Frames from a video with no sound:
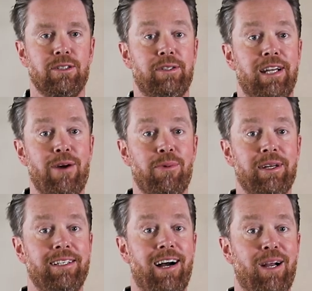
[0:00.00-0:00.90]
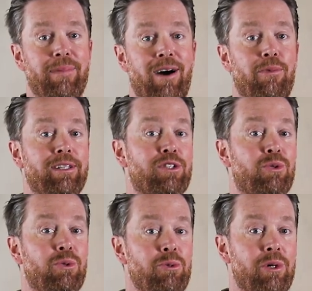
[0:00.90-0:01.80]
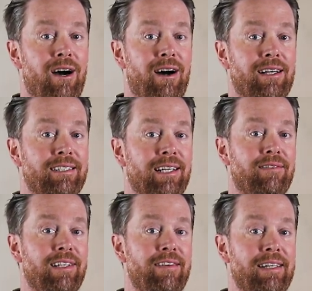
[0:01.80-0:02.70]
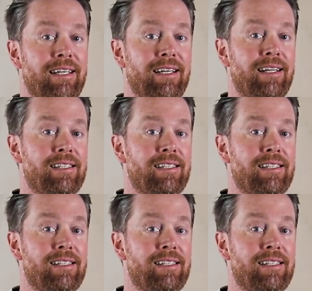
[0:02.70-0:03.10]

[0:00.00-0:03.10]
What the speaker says: So today we're going to talk about what the true cost of living in a